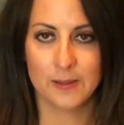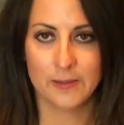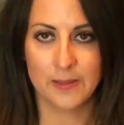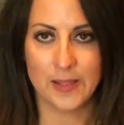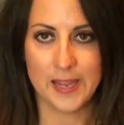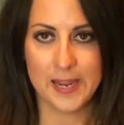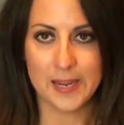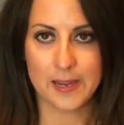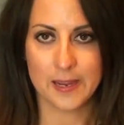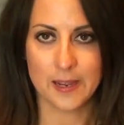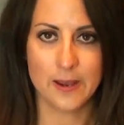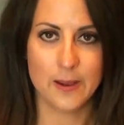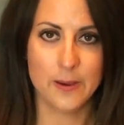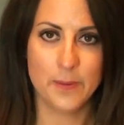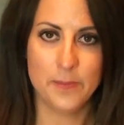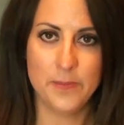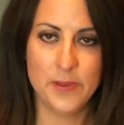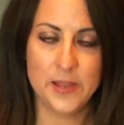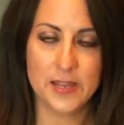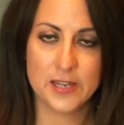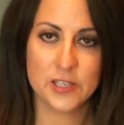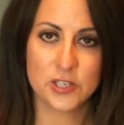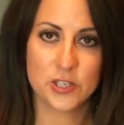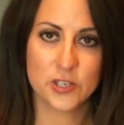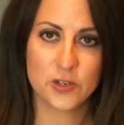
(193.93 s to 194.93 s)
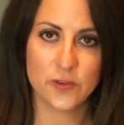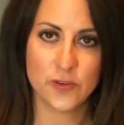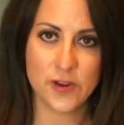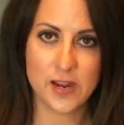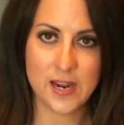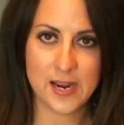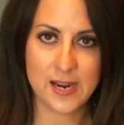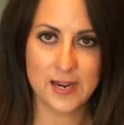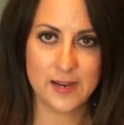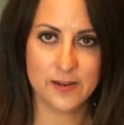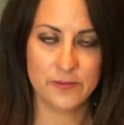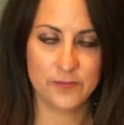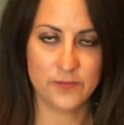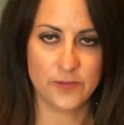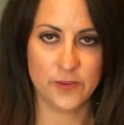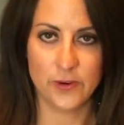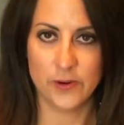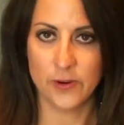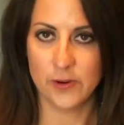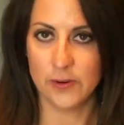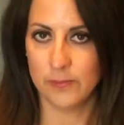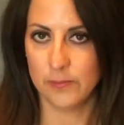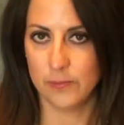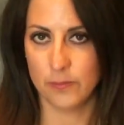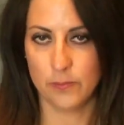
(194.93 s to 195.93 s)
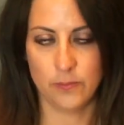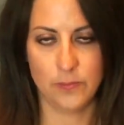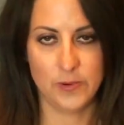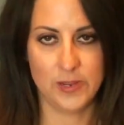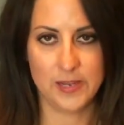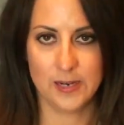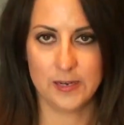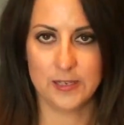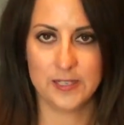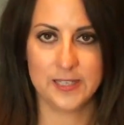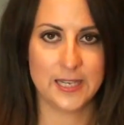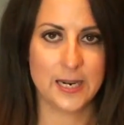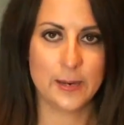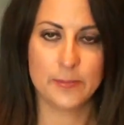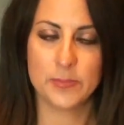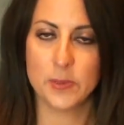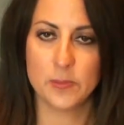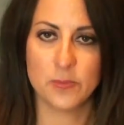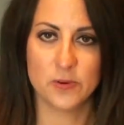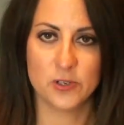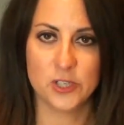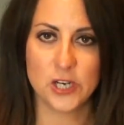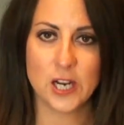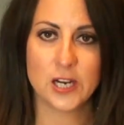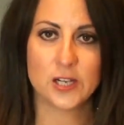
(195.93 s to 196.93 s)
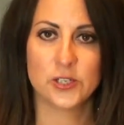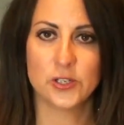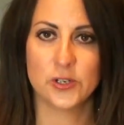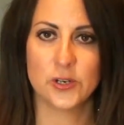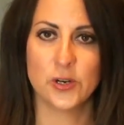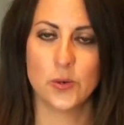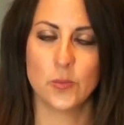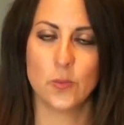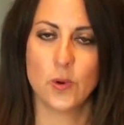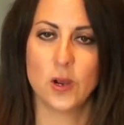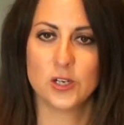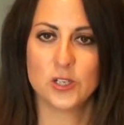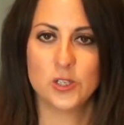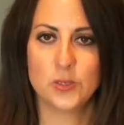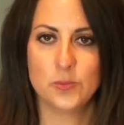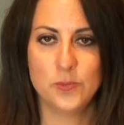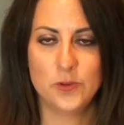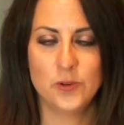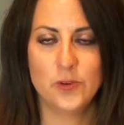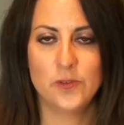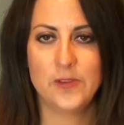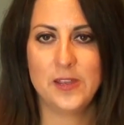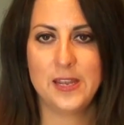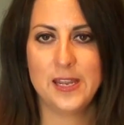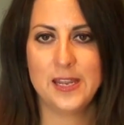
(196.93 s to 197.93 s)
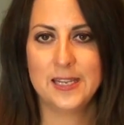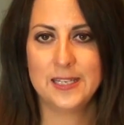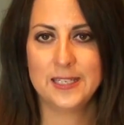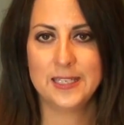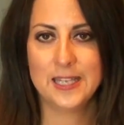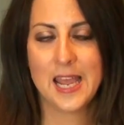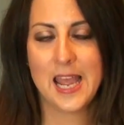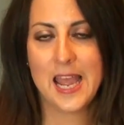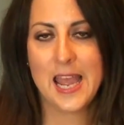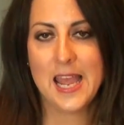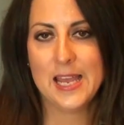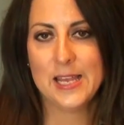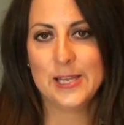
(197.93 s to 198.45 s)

like a big screen for, we can set up the projector and watch movies.